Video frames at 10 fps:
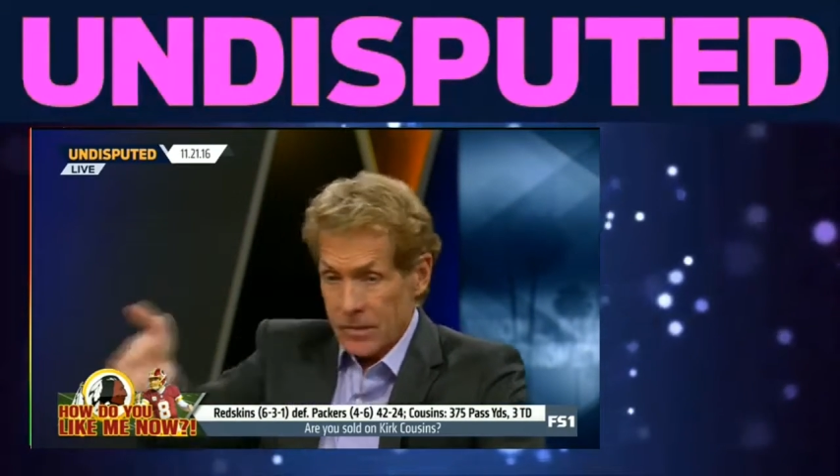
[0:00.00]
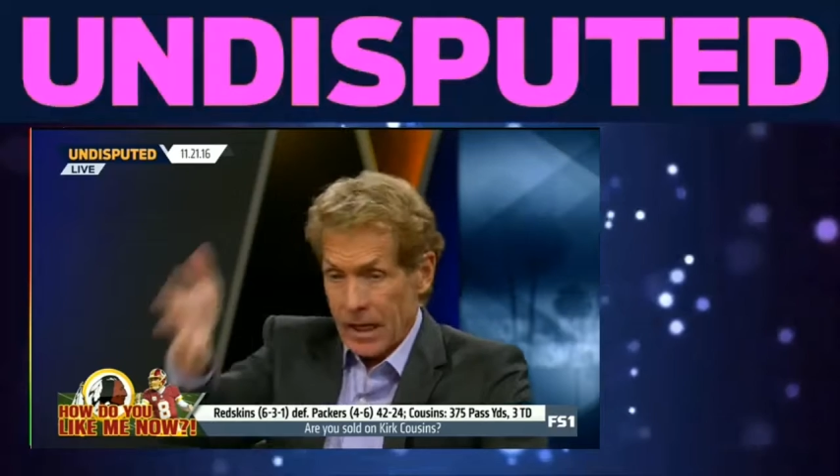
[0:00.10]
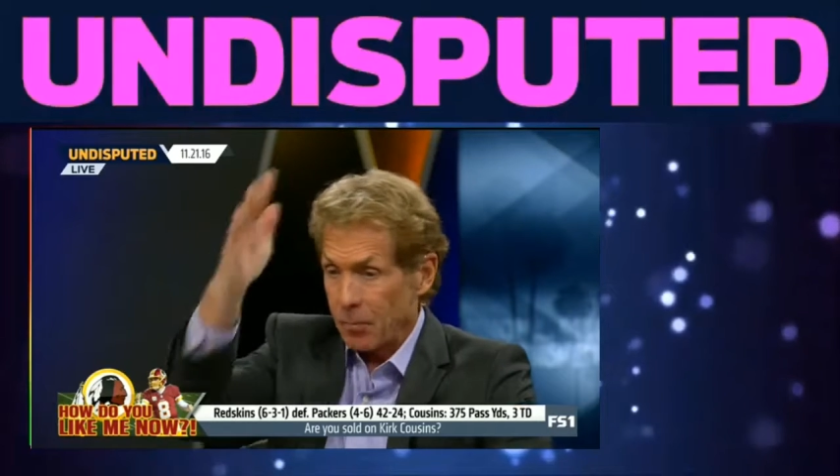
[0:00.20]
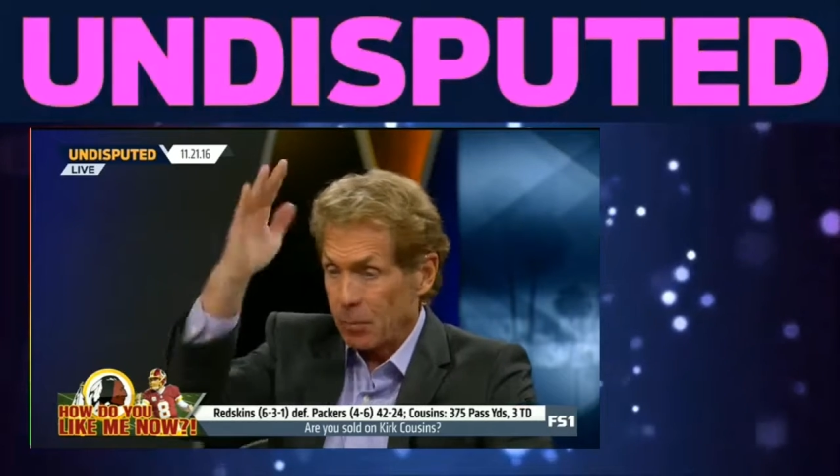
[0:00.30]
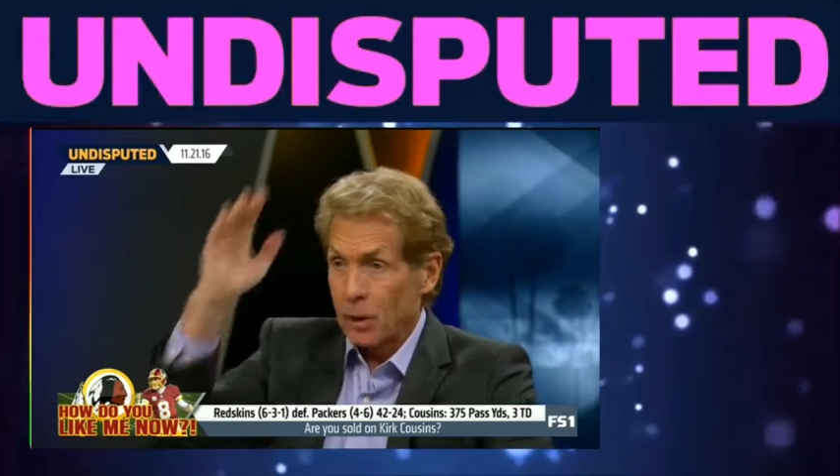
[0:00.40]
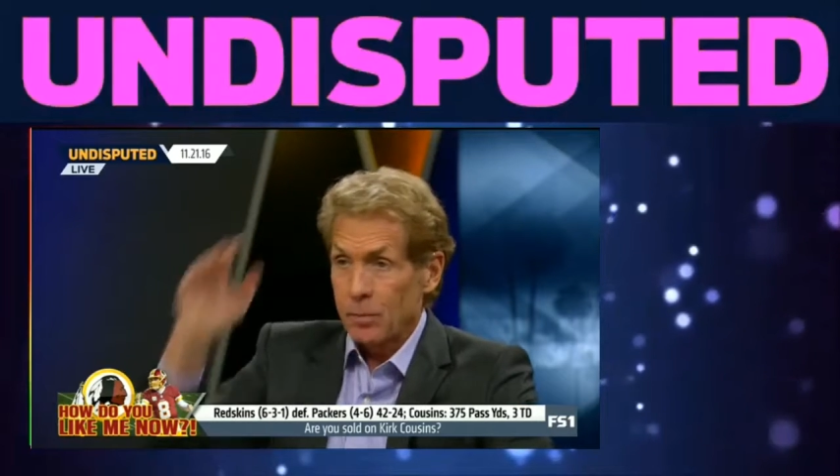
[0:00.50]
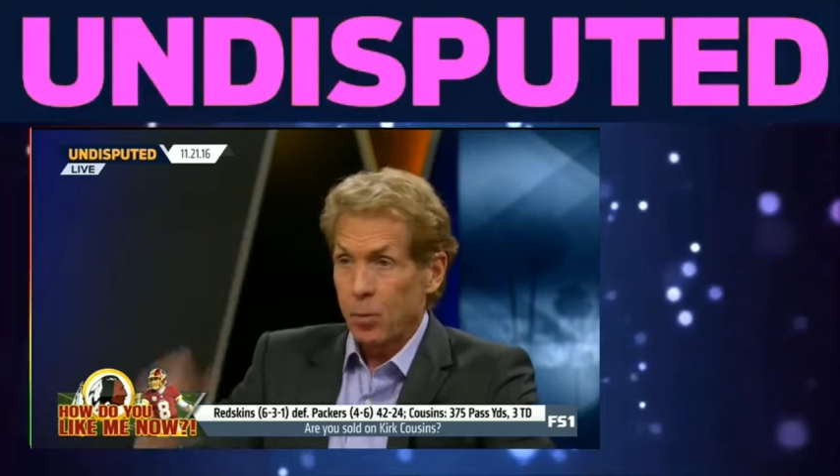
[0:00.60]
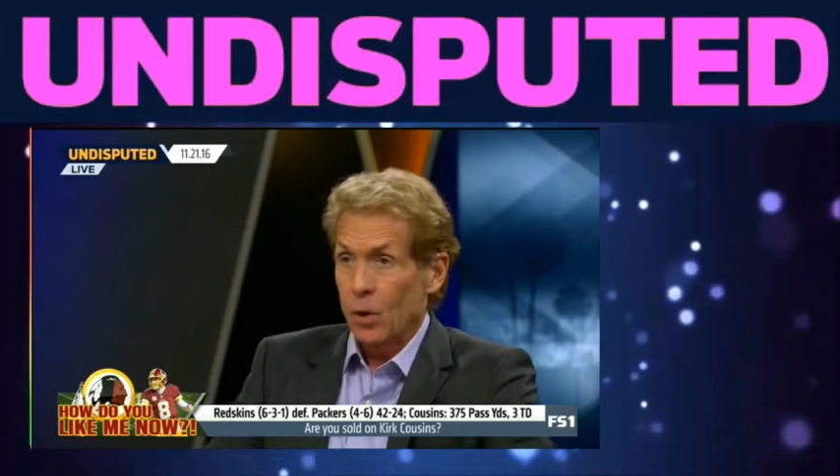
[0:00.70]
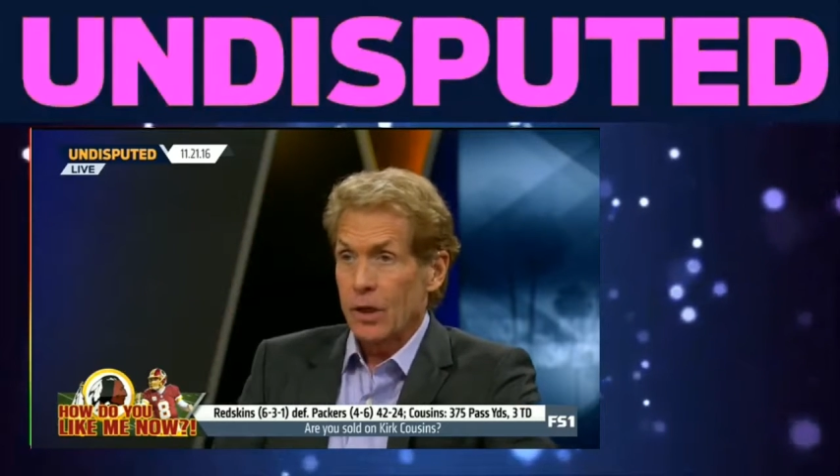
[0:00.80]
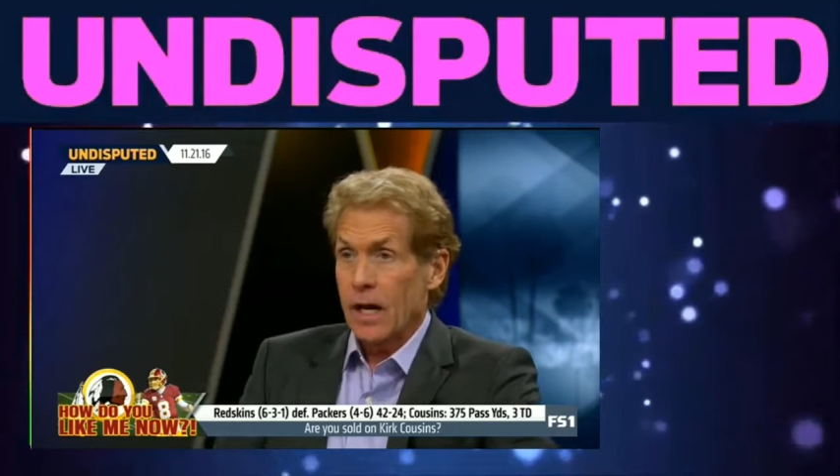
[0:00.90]
capably
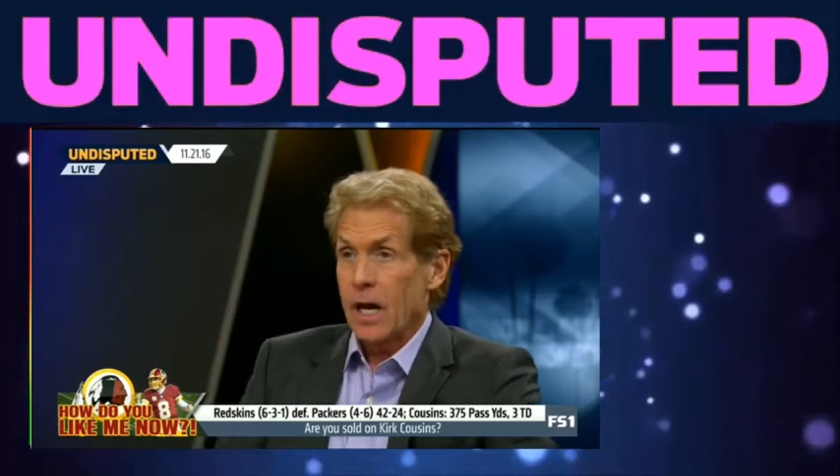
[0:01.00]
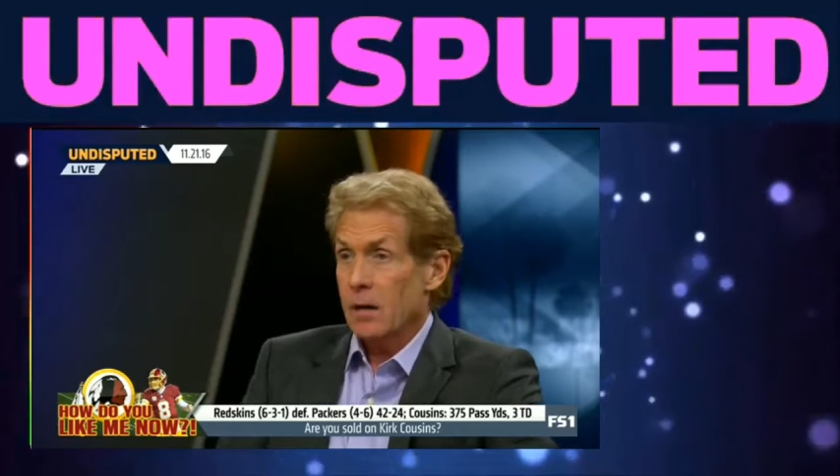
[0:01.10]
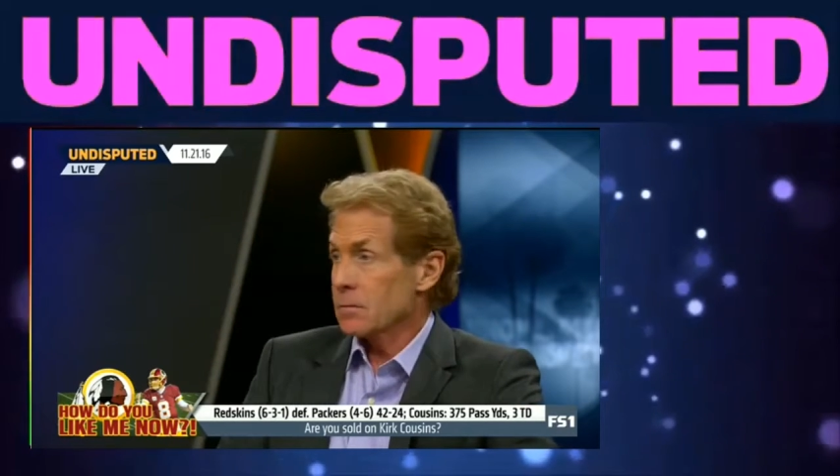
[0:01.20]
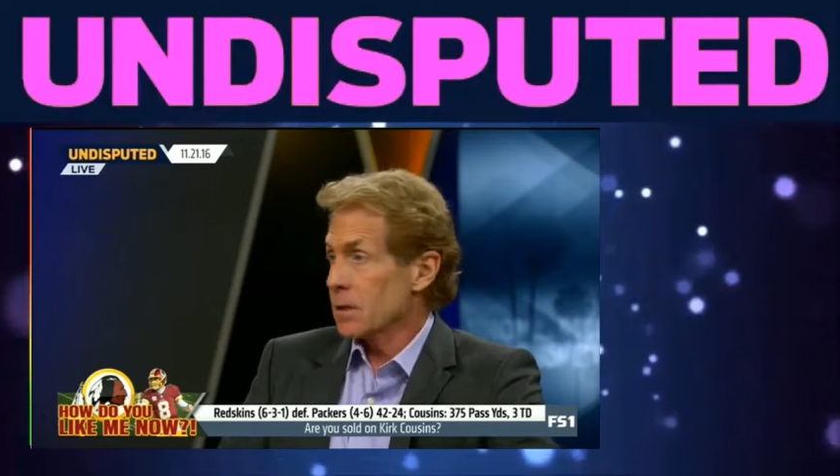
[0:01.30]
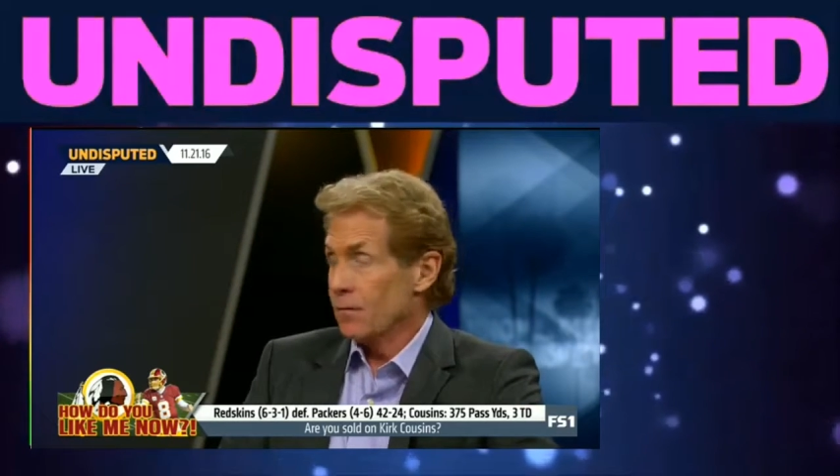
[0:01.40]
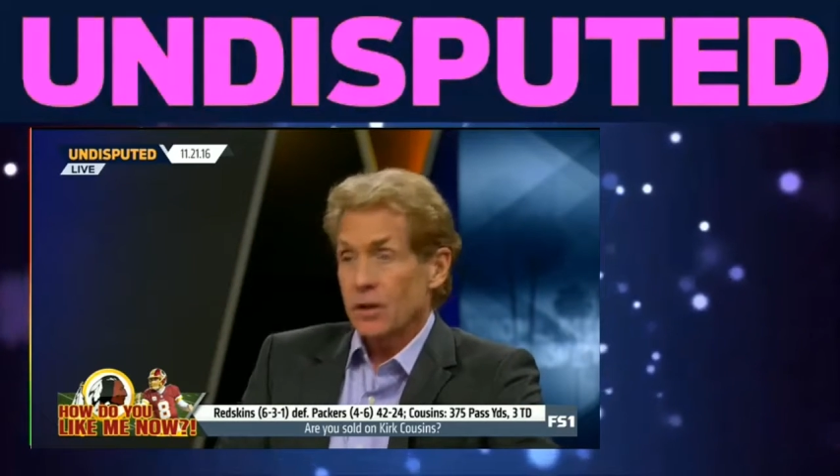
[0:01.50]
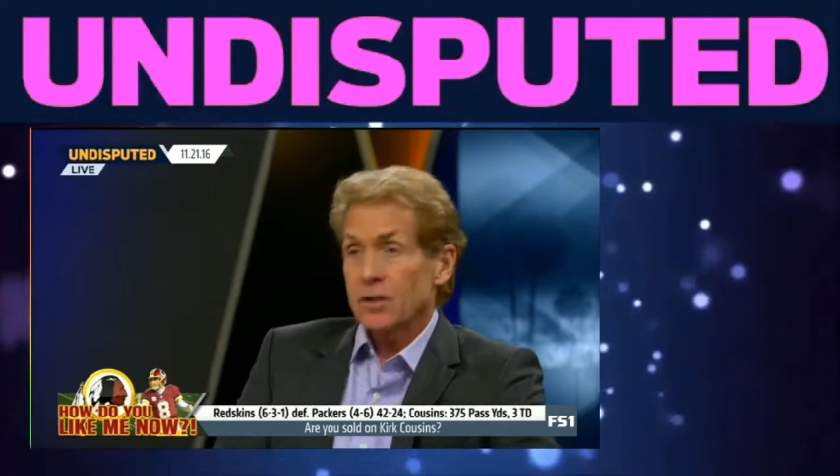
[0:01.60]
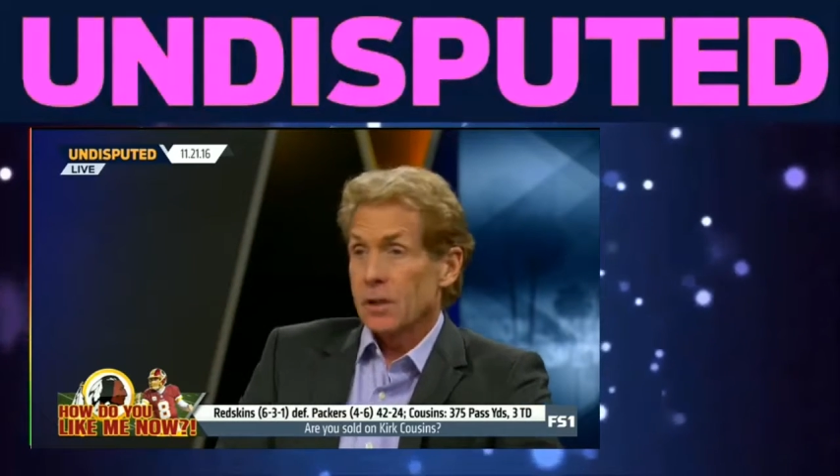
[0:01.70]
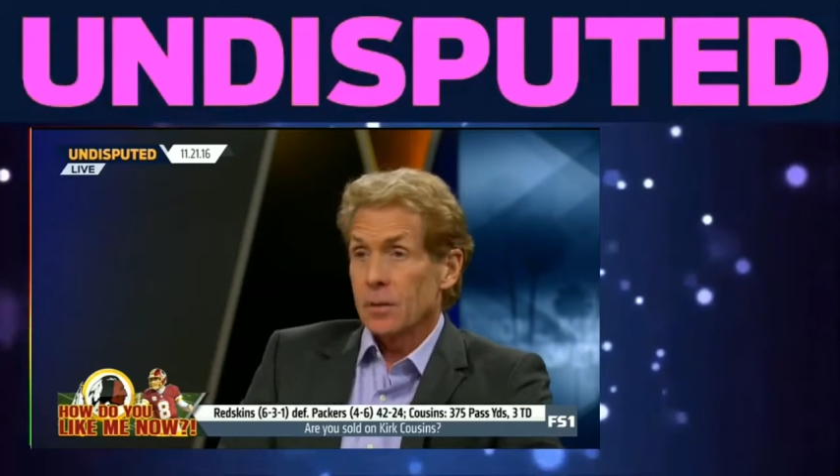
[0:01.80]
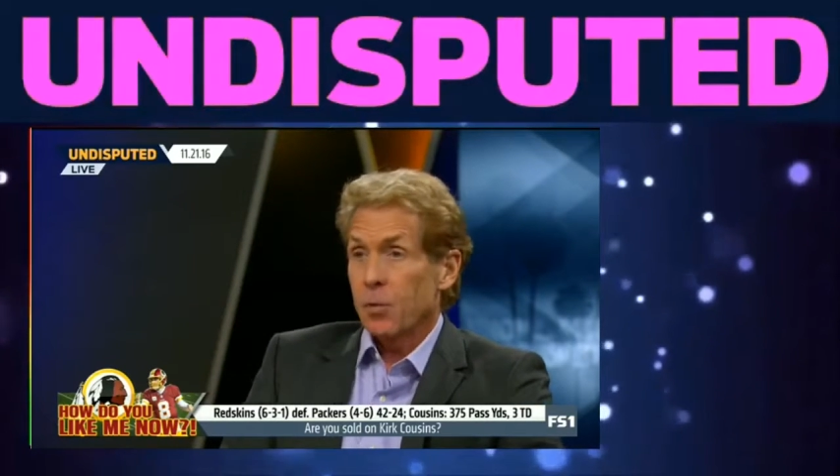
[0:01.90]
pointed out,
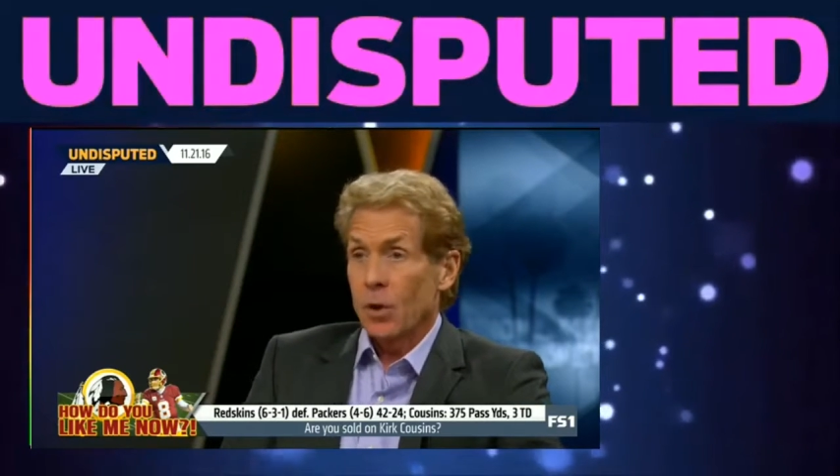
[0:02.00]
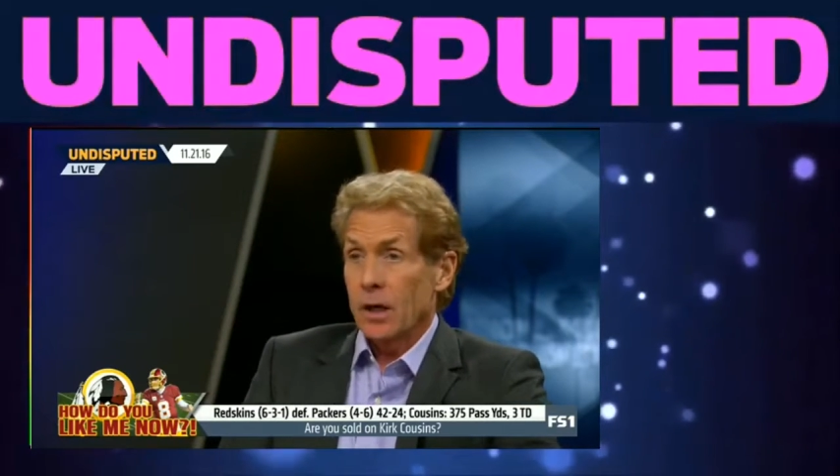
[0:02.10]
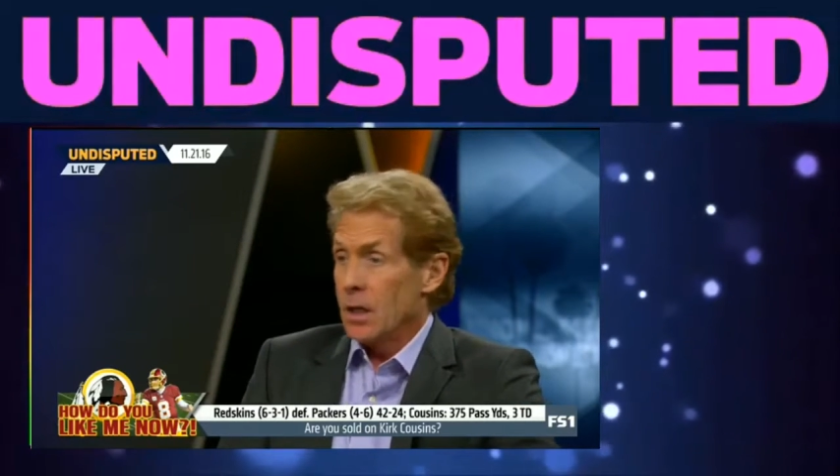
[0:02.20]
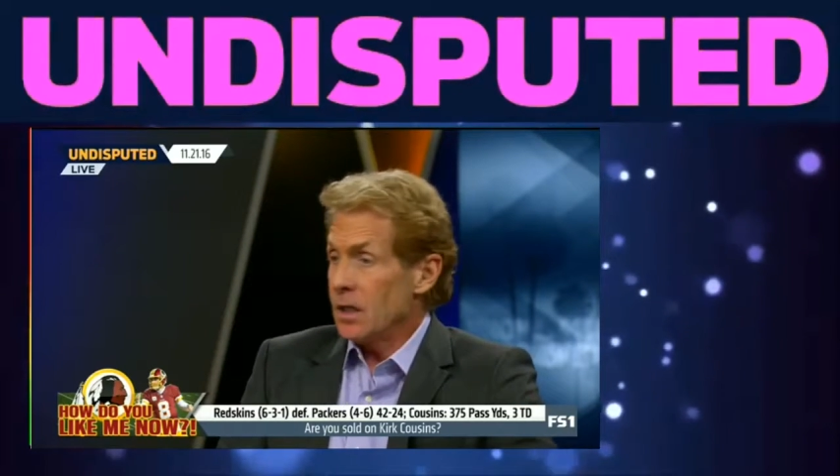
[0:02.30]
convincingly pointed out,